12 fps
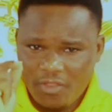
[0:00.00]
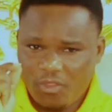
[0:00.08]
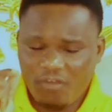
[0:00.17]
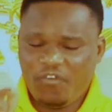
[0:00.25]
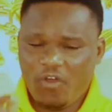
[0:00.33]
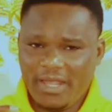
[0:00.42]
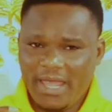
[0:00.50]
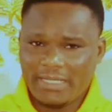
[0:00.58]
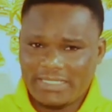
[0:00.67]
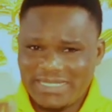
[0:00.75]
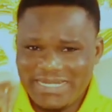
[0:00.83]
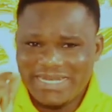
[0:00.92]
Don't
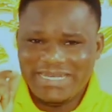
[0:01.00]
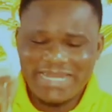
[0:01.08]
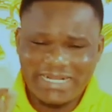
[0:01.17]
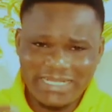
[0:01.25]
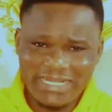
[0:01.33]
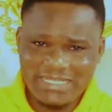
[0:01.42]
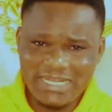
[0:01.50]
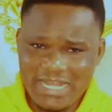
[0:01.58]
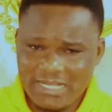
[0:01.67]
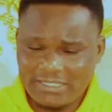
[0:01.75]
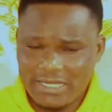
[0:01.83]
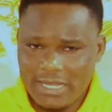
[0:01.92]
forget, neglect the
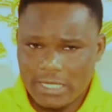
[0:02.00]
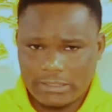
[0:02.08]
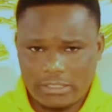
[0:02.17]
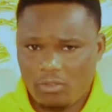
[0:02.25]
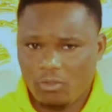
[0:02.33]
naysayers,